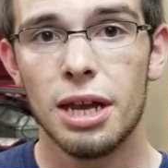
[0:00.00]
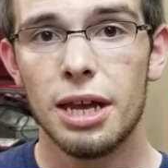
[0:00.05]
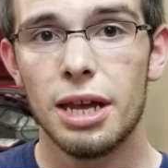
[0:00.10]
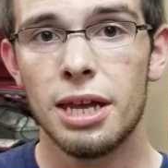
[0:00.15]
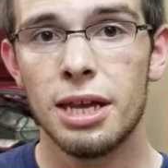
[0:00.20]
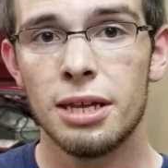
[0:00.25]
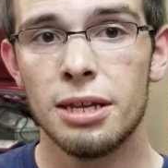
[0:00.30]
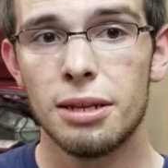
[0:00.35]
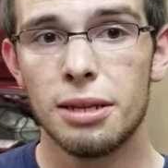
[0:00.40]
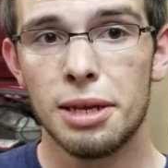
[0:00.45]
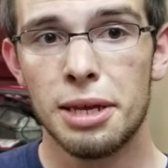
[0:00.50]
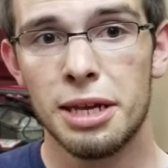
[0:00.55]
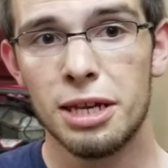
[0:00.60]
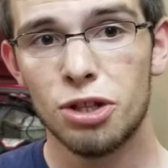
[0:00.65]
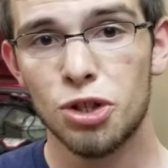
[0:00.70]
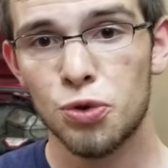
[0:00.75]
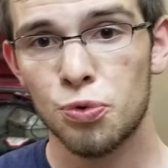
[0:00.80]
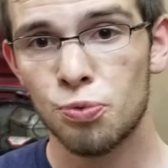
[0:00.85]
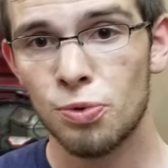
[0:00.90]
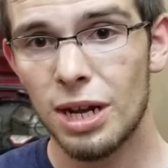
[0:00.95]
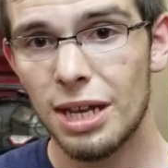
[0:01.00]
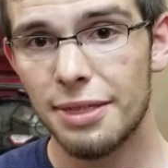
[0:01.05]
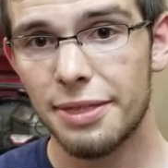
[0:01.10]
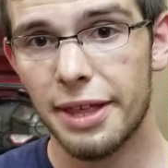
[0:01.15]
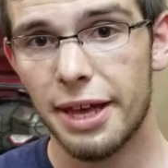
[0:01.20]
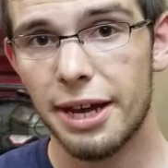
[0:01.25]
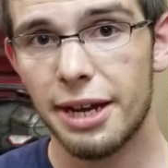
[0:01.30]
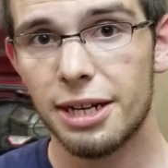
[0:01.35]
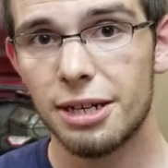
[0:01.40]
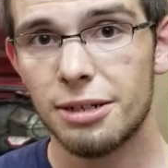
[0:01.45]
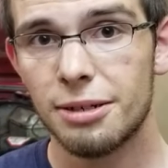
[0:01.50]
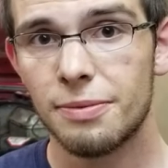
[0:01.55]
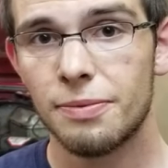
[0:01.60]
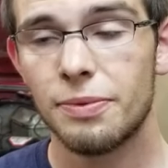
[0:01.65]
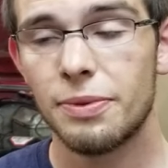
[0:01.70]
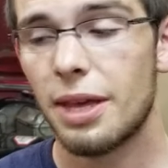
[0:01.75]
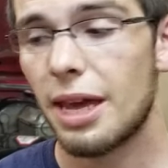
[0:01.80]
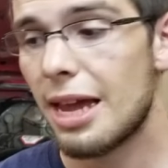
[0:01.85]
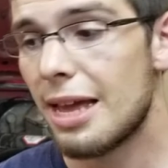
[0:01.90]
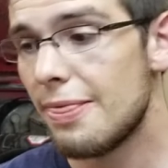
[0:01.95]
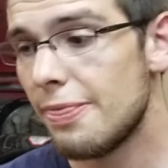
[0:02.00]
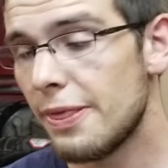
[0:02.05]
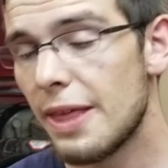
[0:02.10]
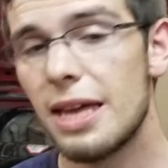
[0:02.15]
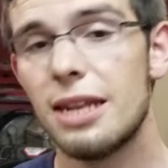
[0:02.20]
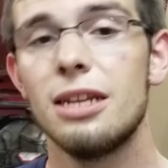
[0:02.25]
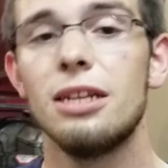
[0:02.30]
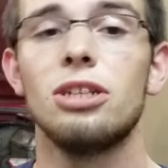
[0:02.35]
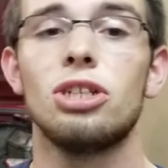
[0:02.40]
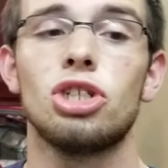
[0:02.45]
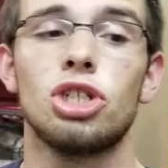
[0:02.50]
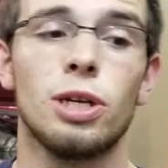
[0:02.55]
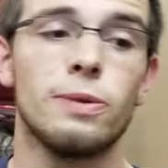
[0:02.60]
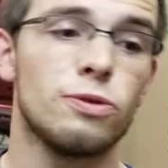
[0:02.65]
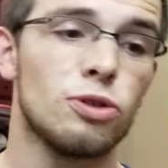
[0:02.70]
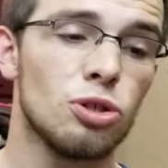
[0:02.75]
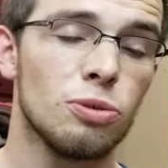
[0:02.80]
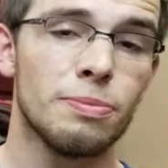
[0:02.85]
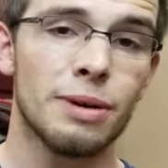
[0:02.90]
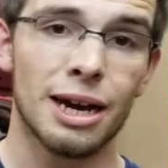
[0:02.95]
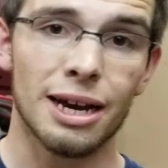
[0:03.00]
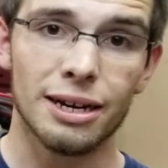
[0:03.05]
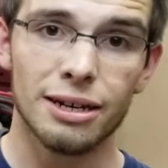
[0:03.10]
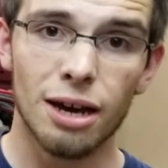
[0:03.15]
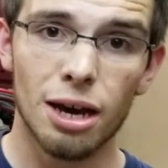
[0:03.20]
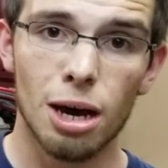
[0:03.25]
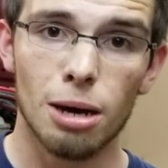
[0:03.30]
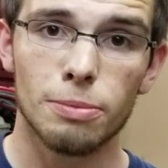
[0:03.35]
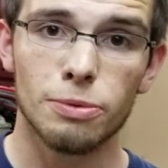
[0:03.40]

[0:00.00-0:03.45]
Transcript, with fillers: it hits redline, and then it shifts you back up.